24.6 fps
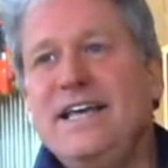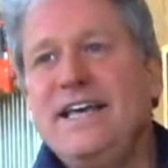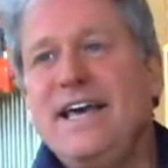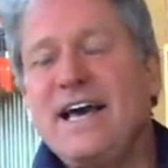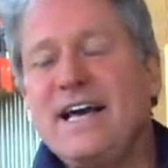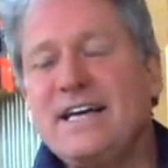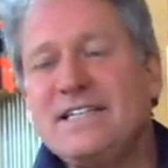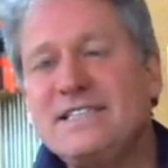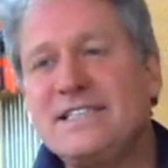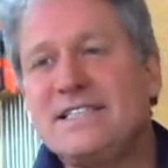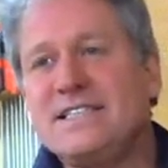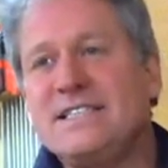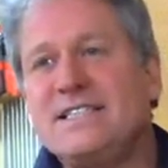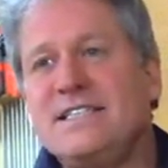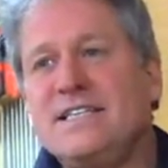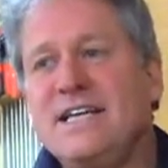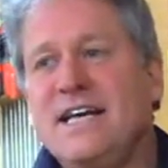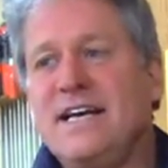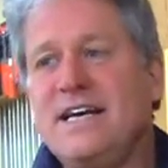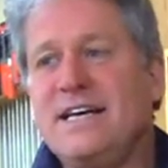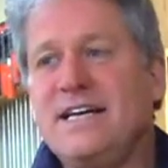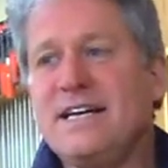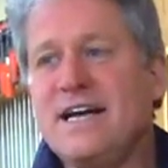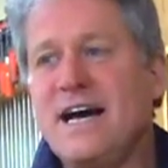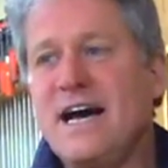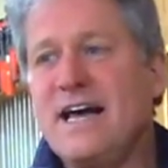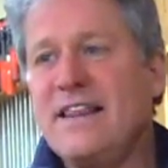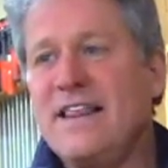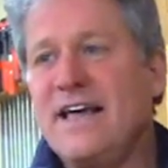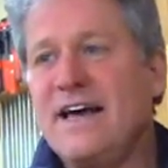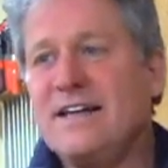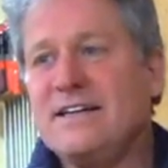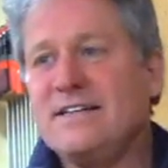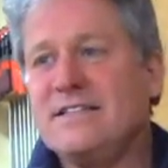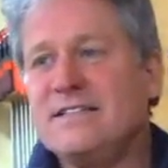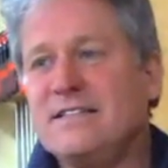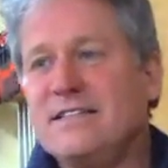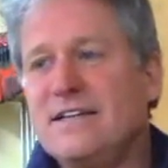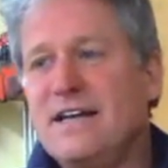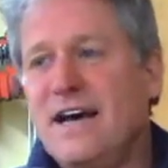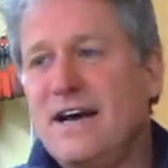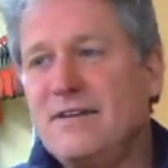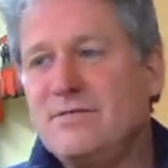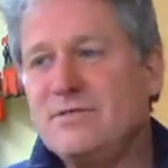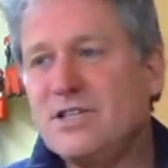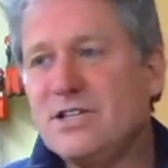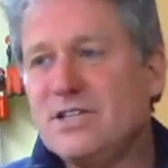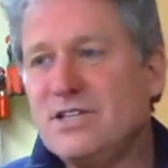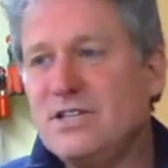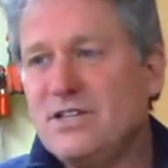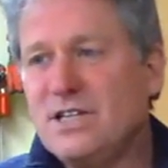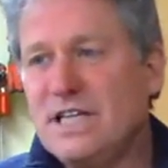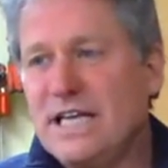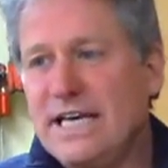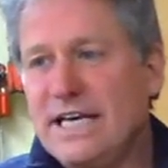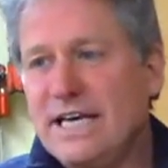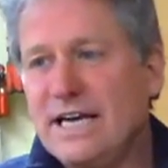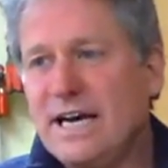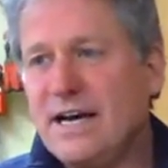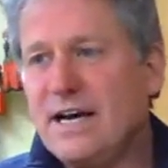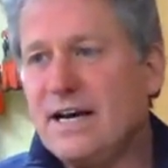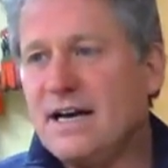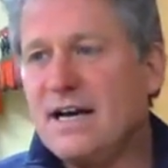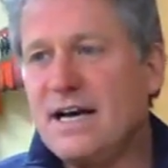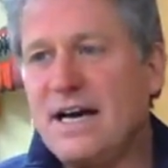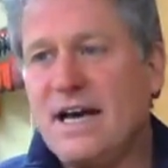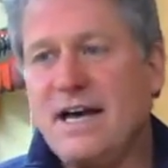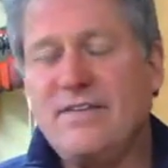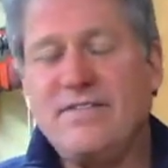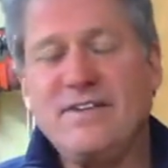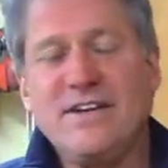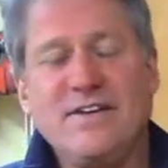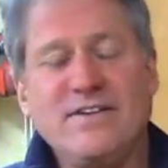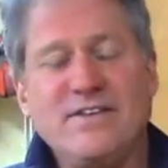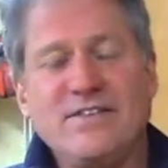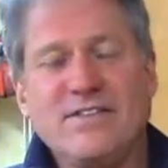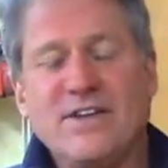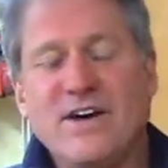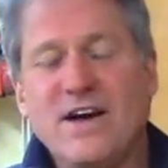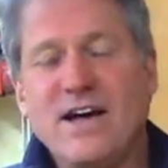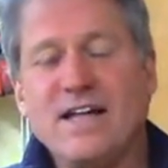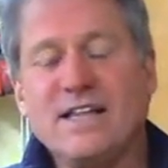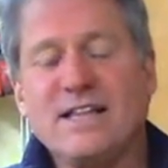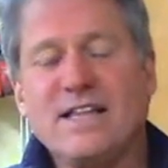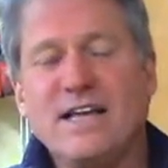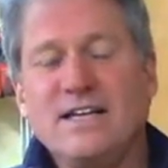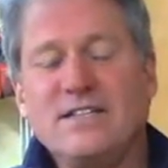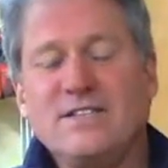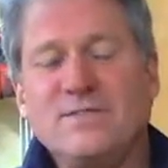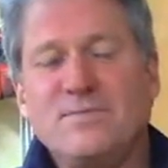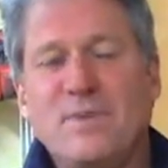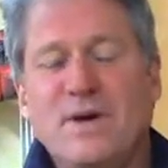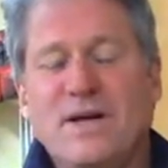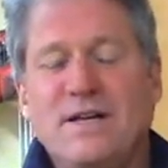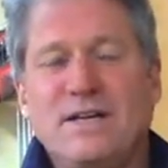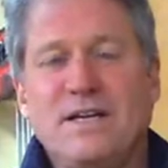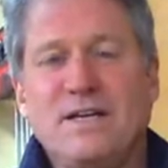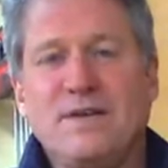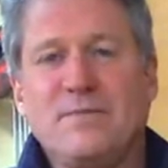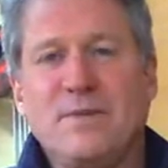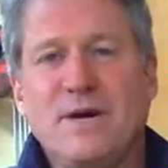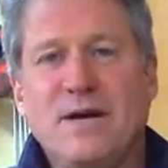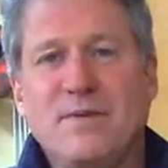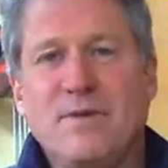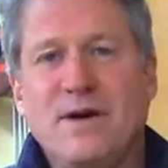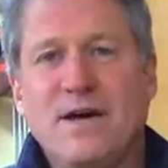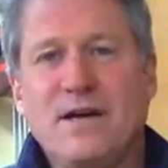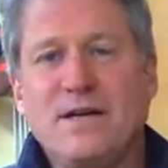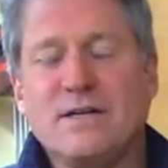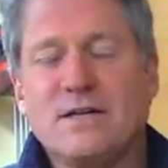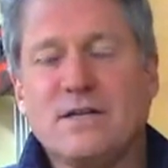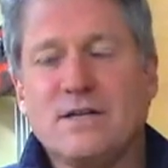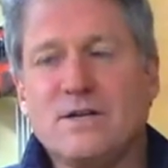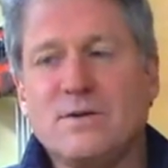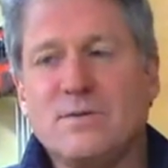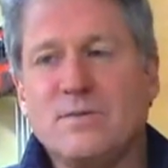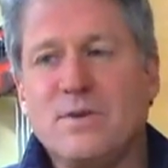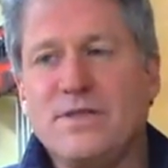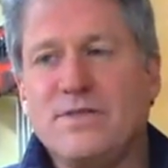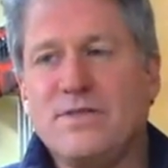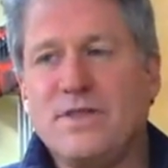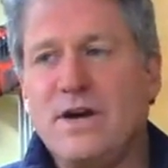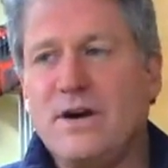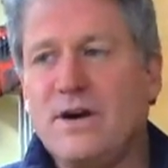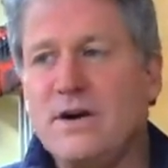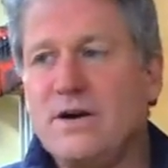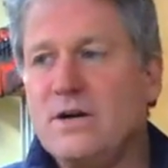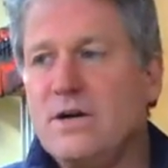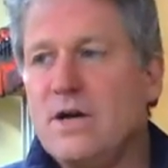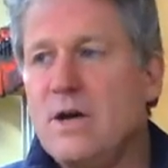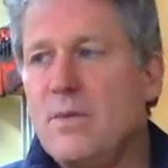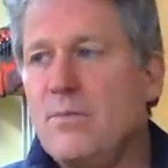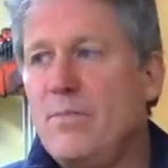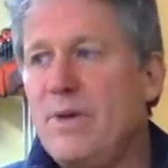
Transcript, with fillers: Yes, Dean, uh, that absolutely. Uh, I haven't even thought. That's bending my mind a little bit there.